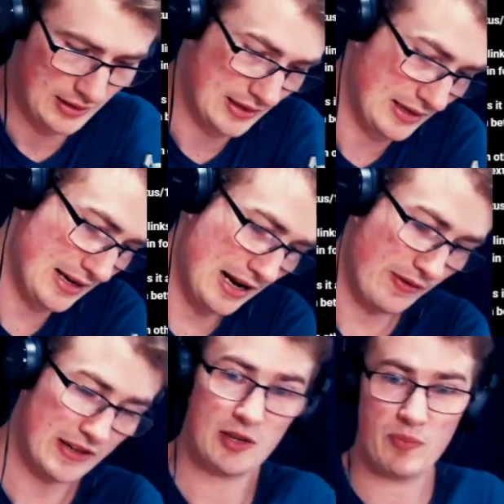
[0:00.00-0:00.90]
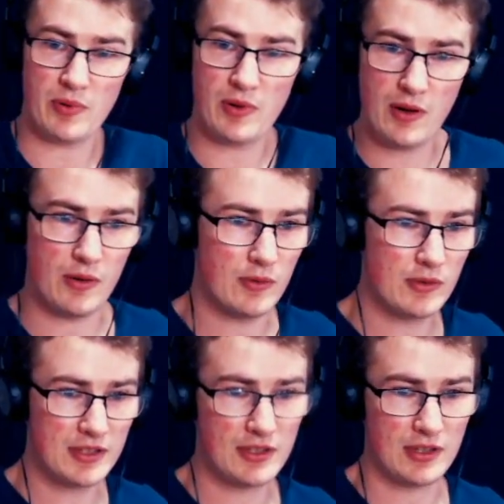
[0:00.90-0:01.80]
Now I
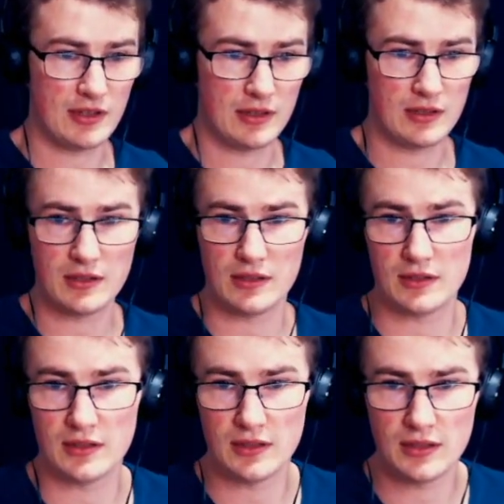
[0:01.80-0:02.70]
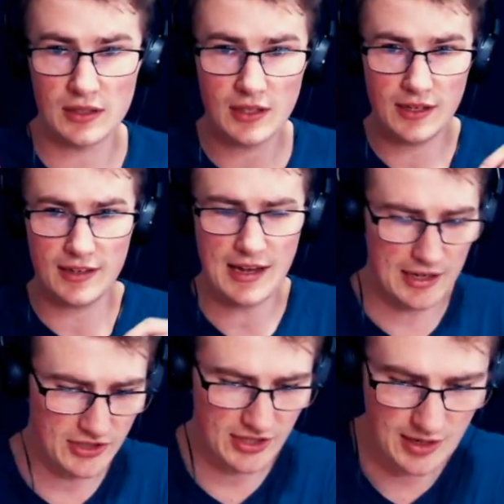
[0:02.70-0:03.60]
suppose, yeah, I'll
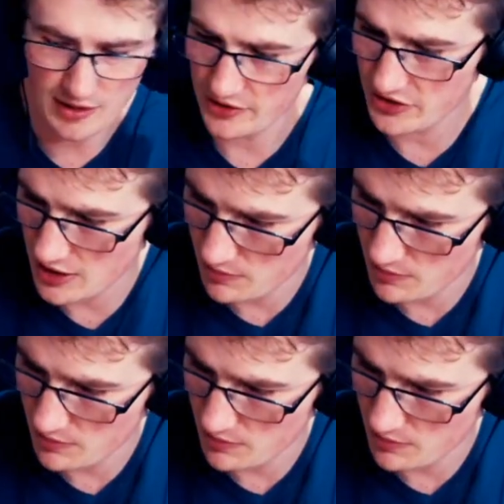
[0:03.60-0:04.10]
just keep